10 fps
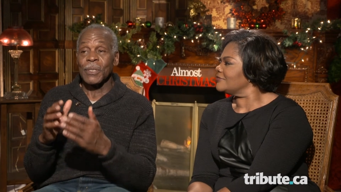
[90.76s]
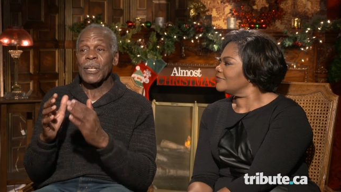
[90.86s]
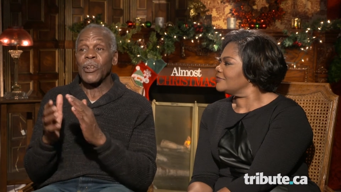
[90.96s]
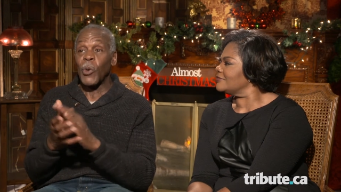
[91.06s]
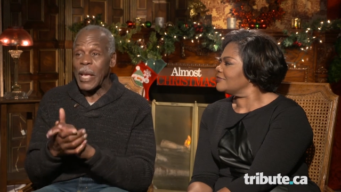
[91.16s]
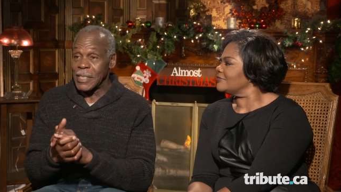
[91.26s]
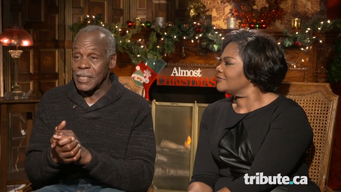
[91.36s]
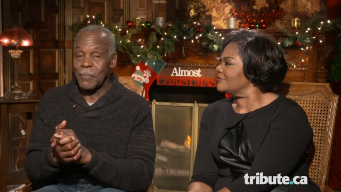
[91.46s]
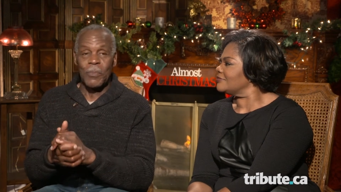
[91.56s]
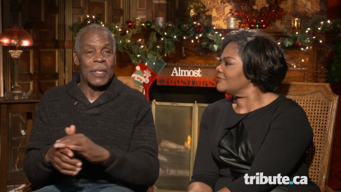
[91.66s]
Speaker 1: the great
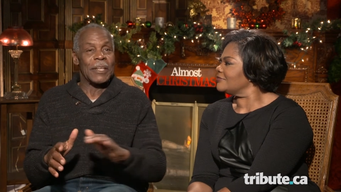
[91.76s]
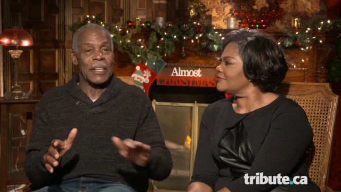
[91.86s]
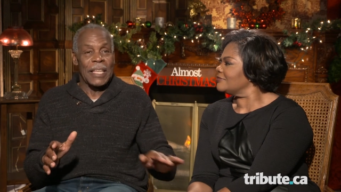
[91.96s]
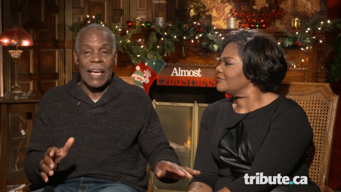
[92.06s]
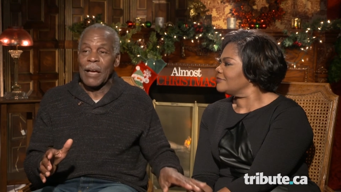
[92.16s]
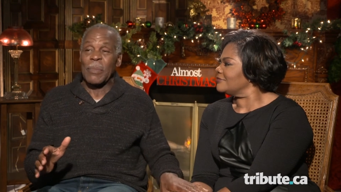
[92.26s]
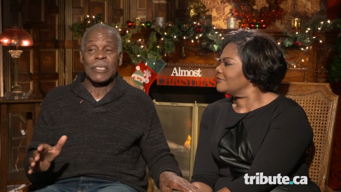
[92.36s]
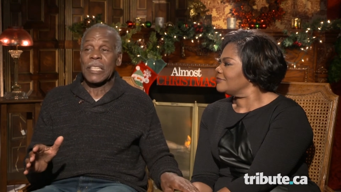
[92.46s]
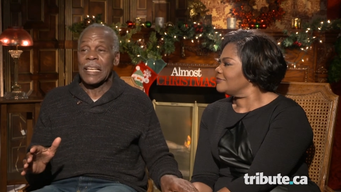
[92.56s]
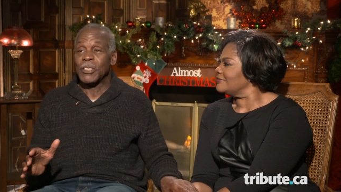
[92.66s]
Look here, I'm in
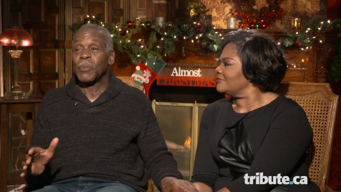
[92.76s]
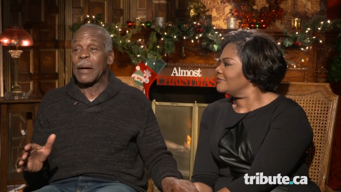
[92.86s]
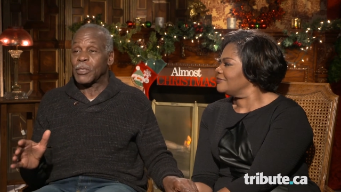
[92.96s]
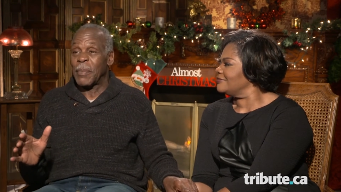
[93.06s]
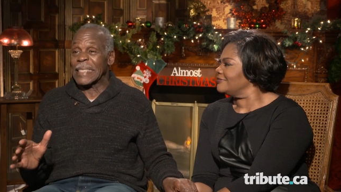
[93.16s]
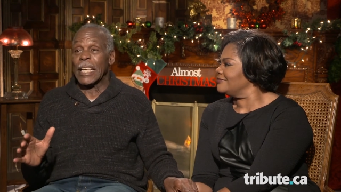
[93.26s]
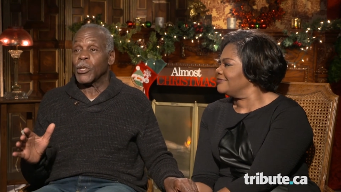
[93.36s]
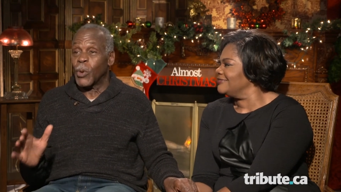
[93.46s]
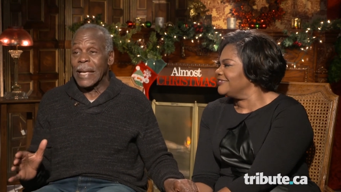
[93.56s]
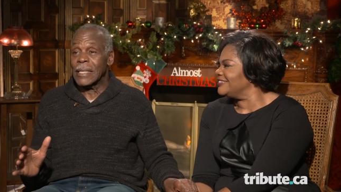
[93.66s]
saying you about somebody say
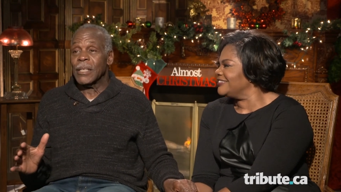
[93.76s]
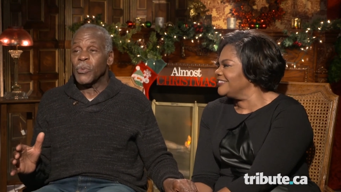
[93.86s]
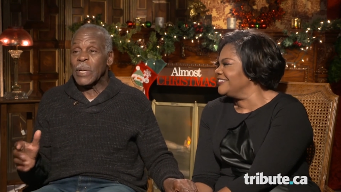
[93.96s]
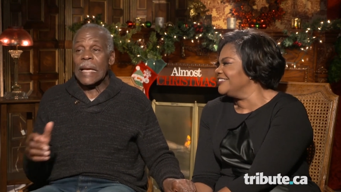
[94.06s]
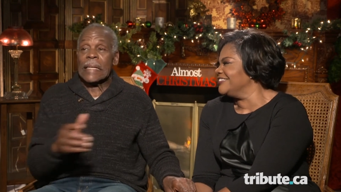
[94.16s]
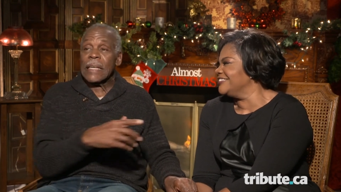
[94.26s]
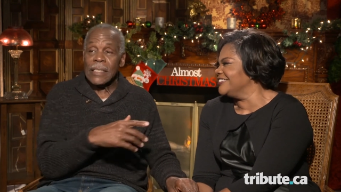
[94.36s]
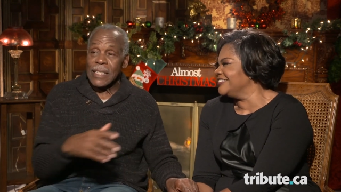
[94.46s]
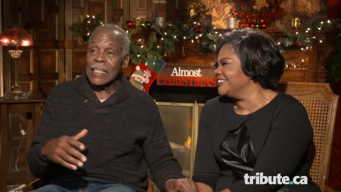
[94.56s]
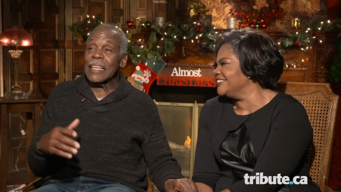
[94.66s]
great. We ain't
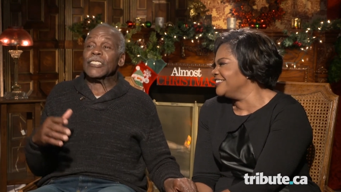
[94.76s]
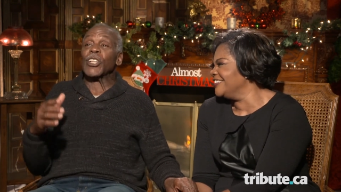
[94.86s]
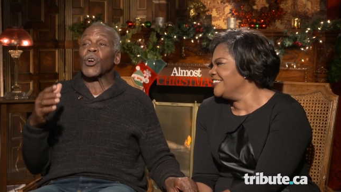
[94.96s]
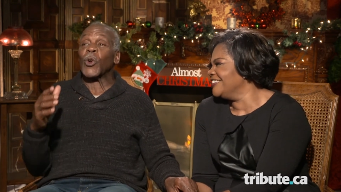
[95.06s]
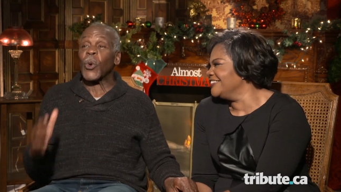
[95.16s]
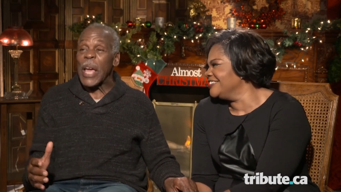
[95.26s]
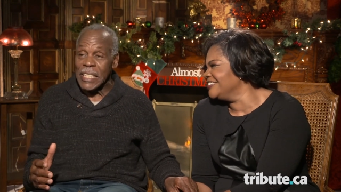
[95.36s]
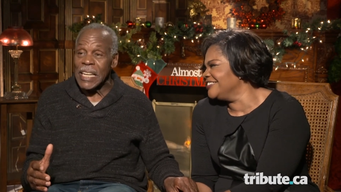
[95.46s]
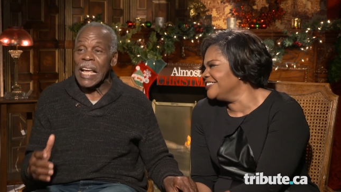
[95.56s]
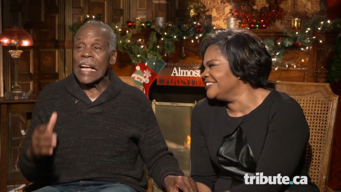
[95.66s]
nothing. The
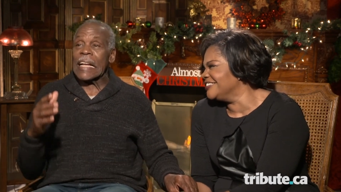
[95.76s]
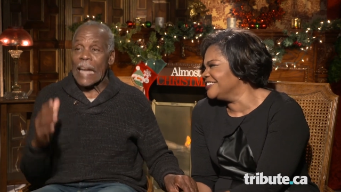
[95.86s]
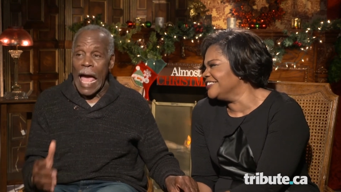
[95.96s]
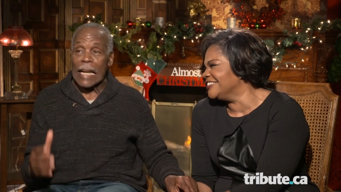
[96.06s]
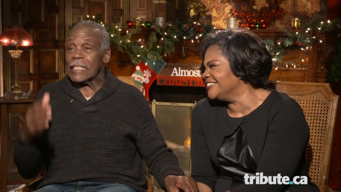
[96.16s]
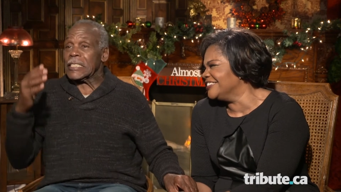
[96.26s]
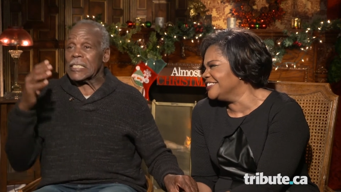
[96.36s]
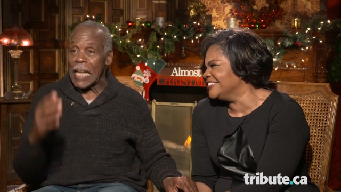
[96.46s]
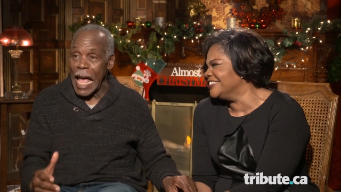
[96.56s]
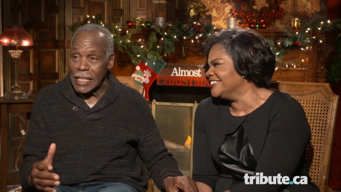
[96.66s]
great Gladys
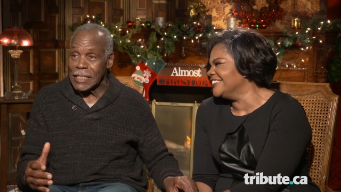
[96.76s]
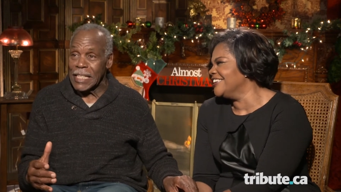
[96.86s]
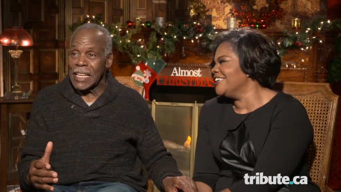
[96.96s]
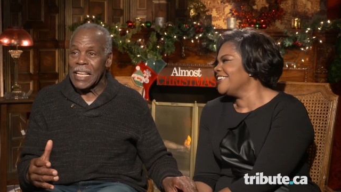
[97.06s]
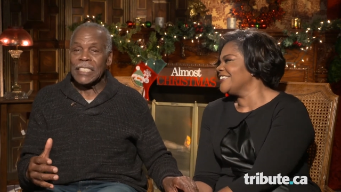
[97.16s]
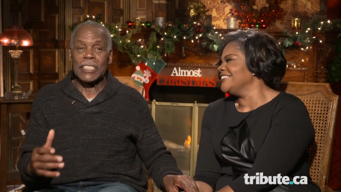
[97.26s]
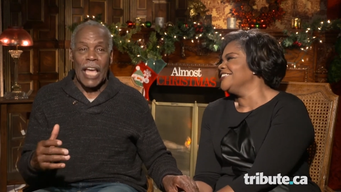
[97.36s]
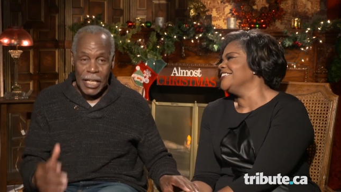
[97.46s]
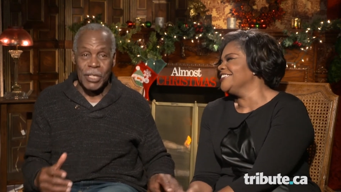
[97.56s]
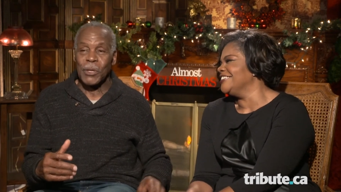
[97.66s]
Knight.
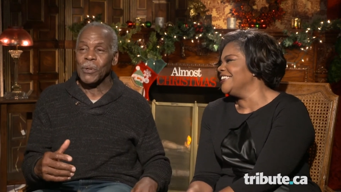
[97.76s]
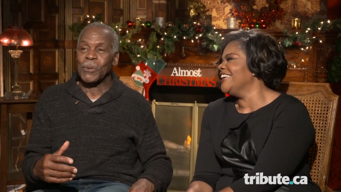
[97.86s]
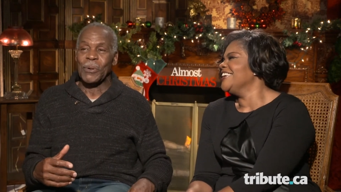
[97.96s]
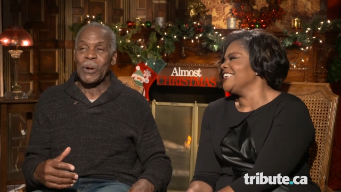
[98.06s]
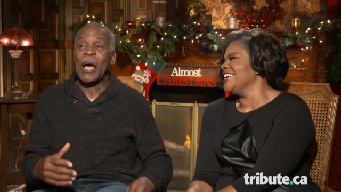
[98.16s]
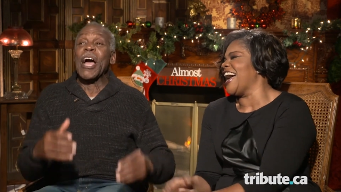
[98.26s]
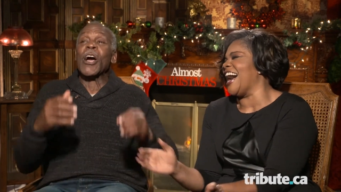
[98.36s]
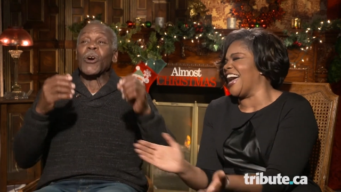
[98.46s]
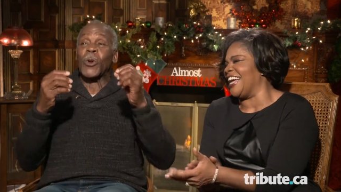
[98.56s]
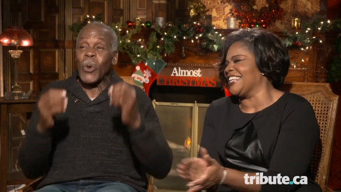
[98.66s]
Thank you.
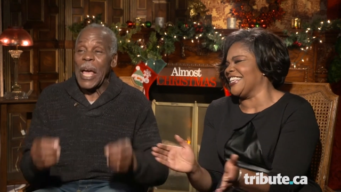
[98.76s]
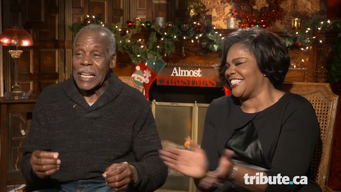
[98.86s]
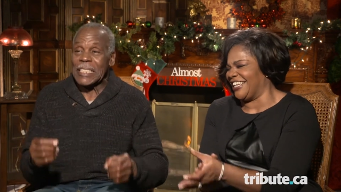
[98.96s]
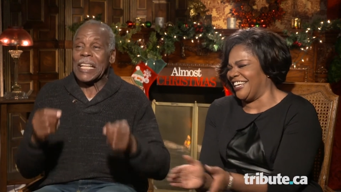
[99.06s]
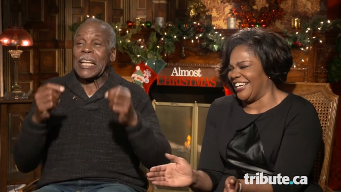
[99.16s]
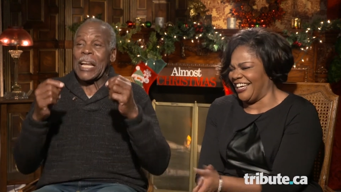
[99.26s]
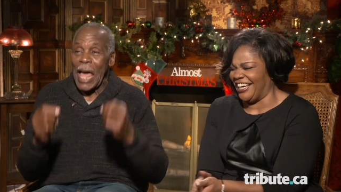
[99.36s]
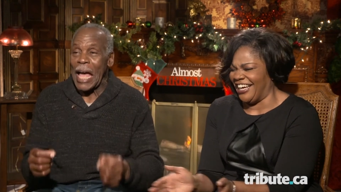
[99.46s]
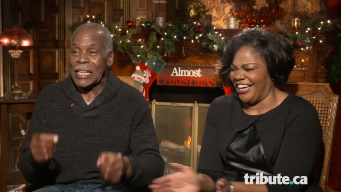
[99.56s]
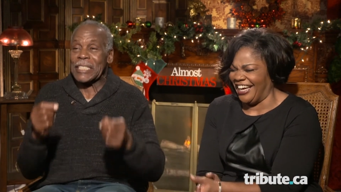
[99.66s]
Yes. Great
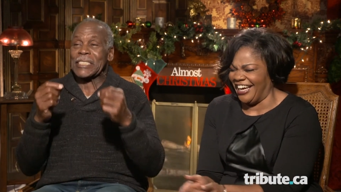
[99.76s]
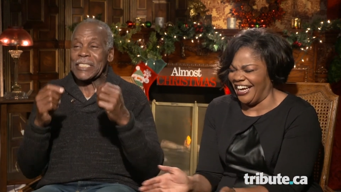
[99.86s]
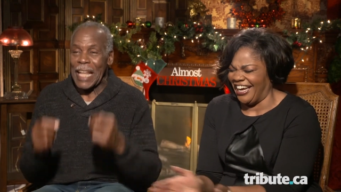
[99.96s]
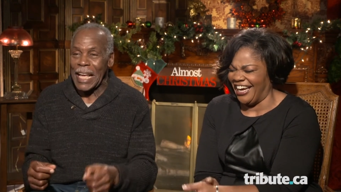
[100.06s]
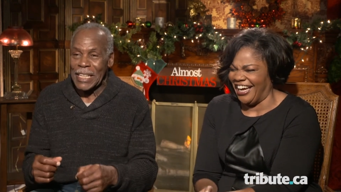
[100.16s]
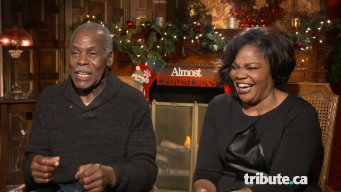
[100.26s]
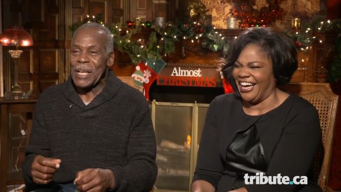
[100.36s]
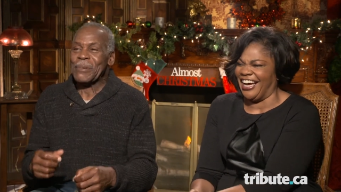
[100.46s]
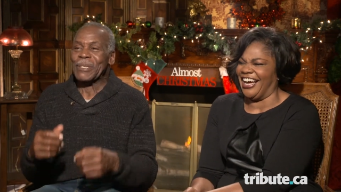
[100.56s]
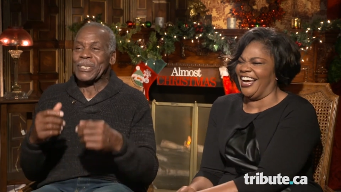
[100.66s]
Gladys Knight
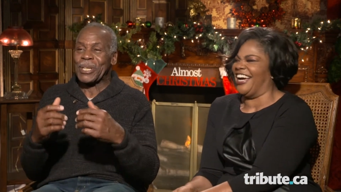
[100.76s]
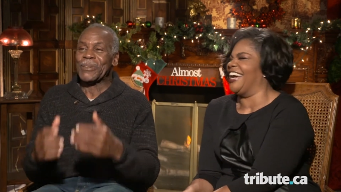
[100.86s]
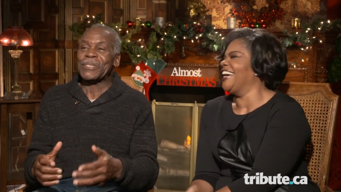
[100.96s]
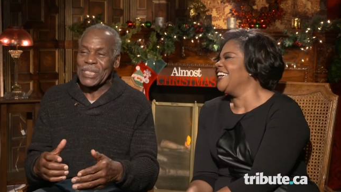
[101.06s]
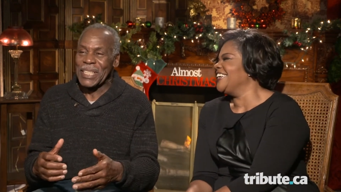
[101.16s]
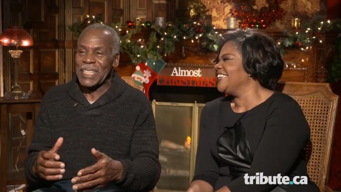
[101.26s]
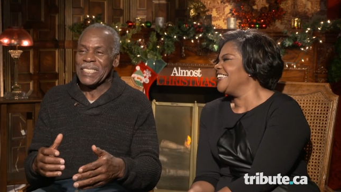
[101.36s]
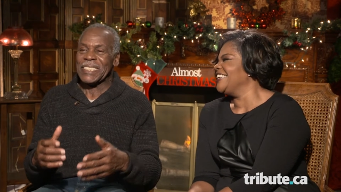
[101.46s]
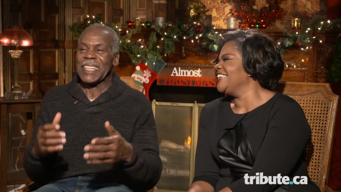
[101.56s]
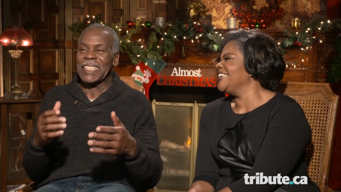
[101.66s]
with two
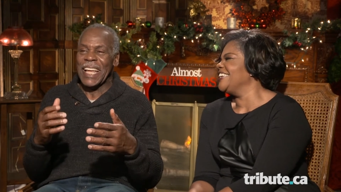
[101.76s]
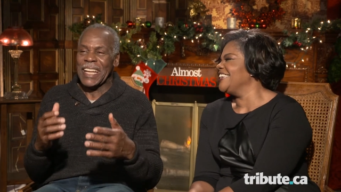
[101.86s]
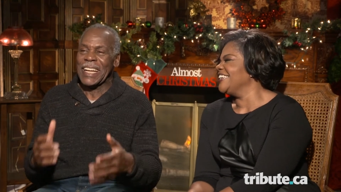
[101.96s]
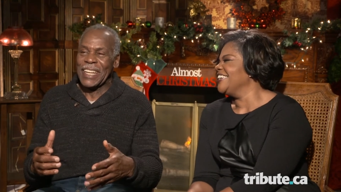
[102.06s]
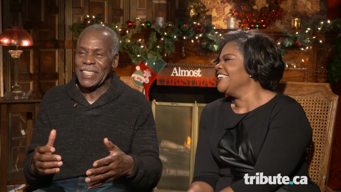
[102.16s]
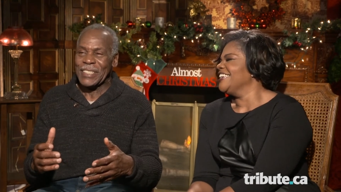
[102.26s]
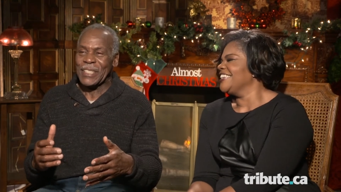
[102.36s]
C's in there,